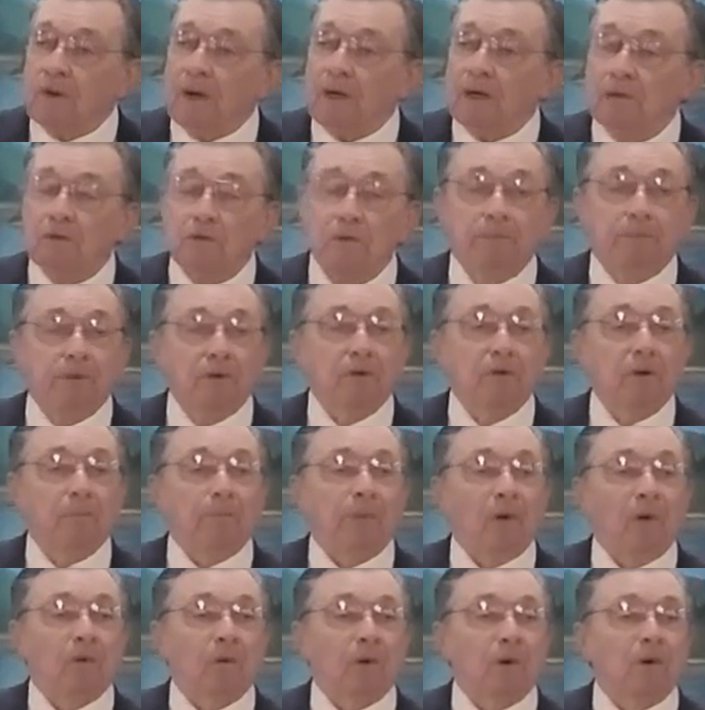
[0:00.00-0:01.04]
trying to put
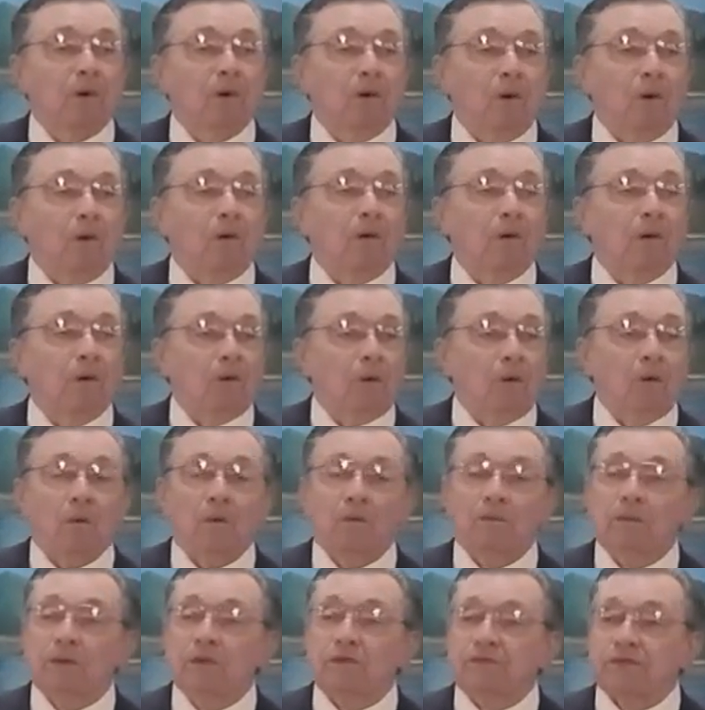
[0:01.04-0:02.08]
up on our heart
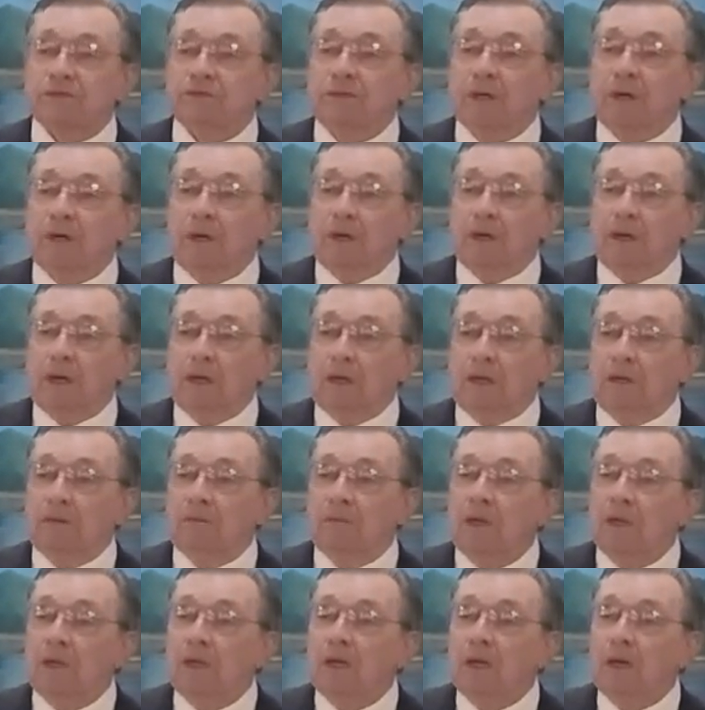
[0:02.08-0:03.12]
on this
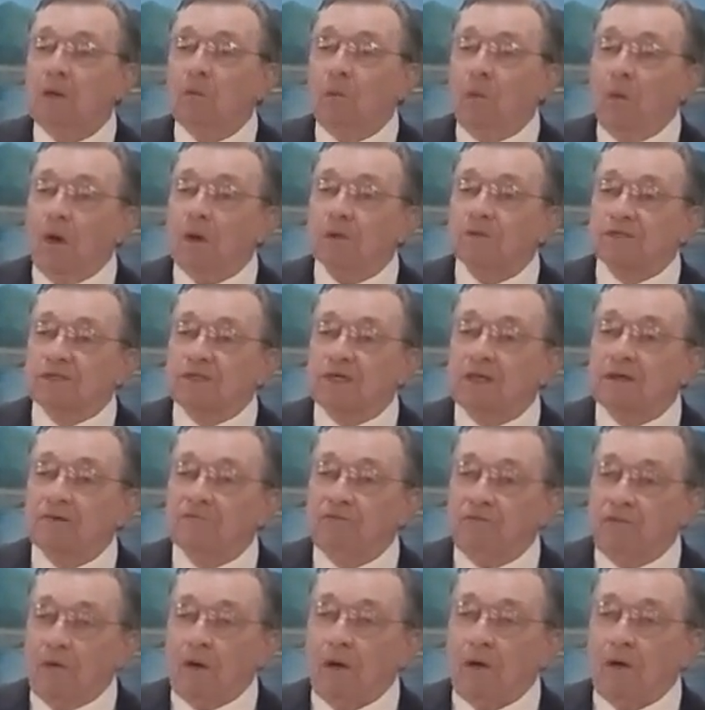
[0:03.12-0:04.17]
day what's
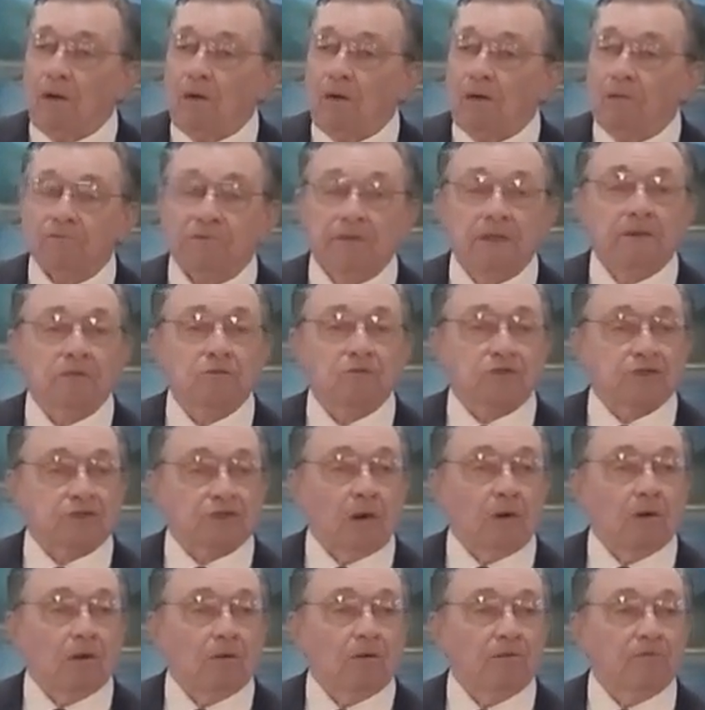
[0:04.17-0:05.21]
involved in
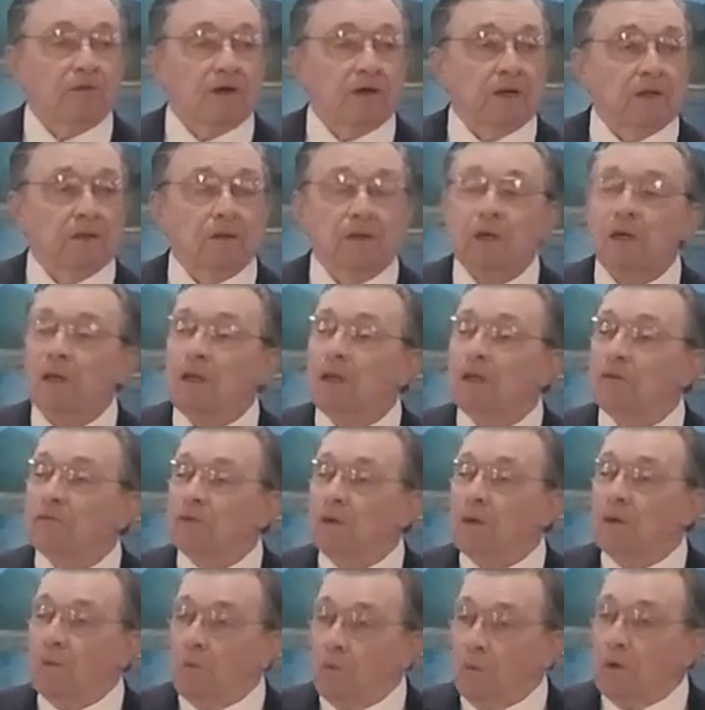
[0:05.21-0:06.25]
serving
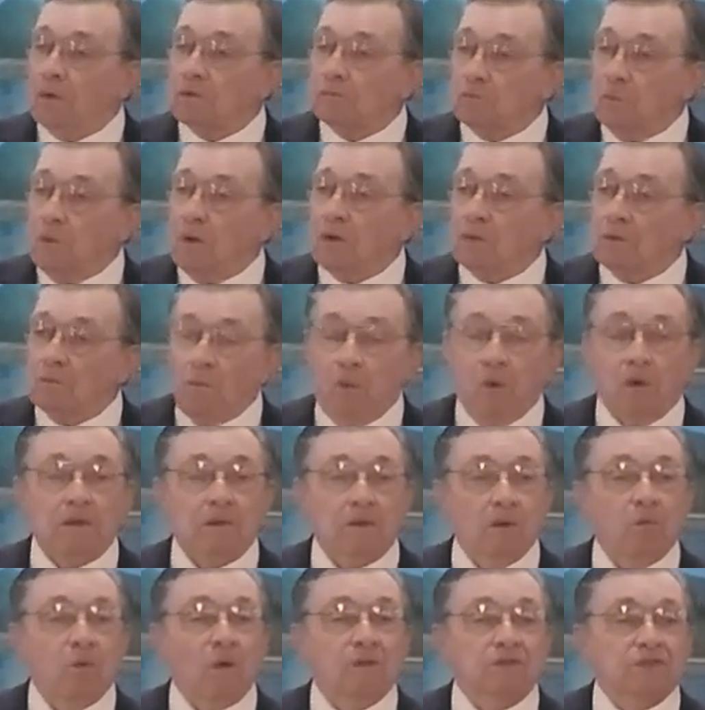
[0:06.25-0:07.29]
the Lord.
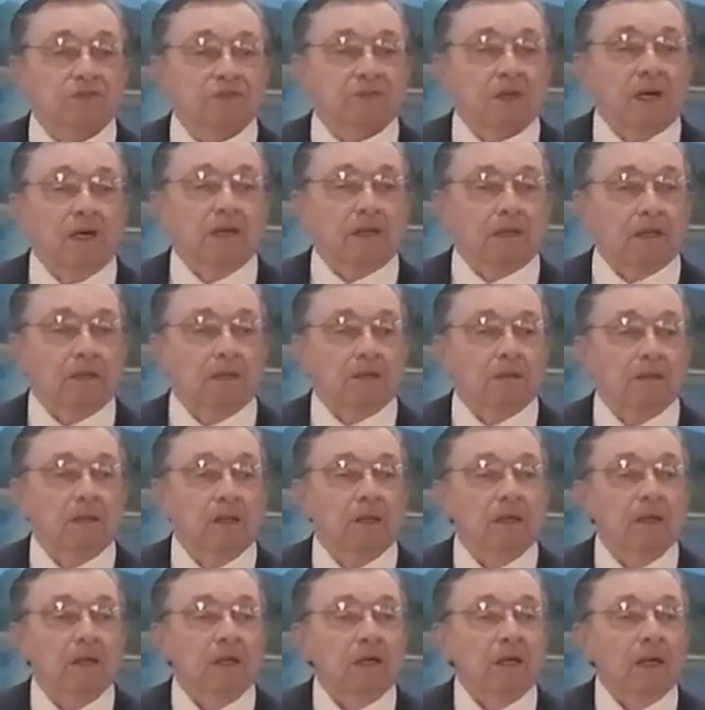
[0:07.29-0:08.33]
What's
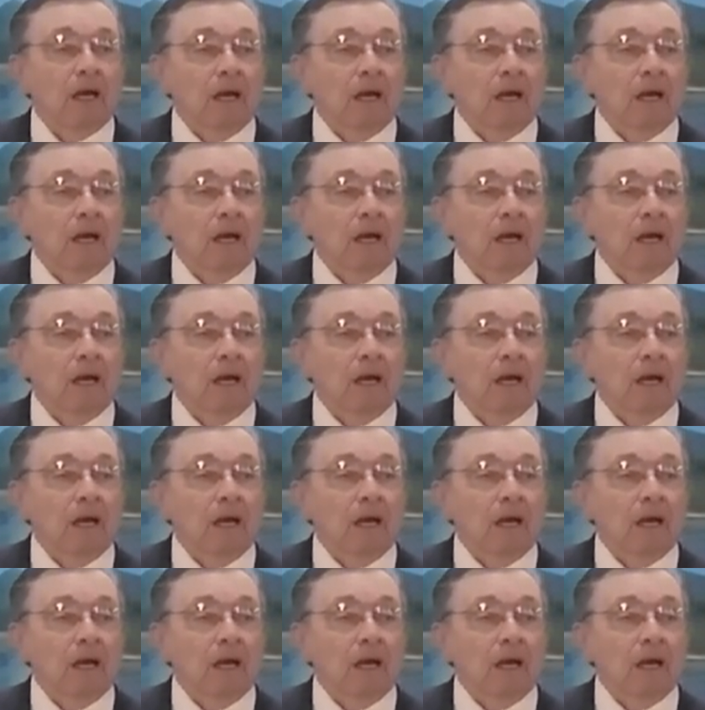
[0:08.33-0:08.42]
taken